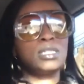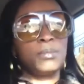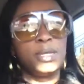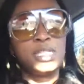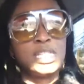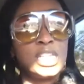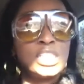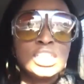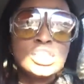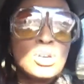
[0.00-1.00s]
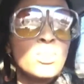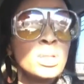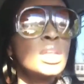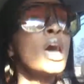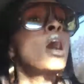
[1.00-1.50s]
was at the meditation. So
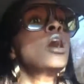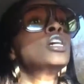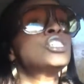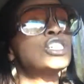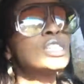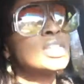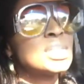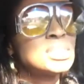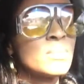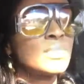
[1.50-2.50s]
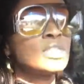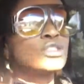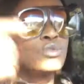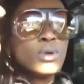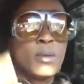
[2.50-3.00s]
when she said something
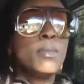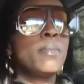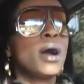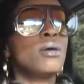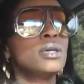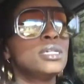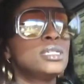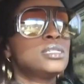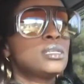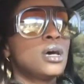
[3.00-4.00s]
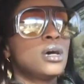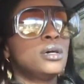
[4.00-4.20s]
to him about his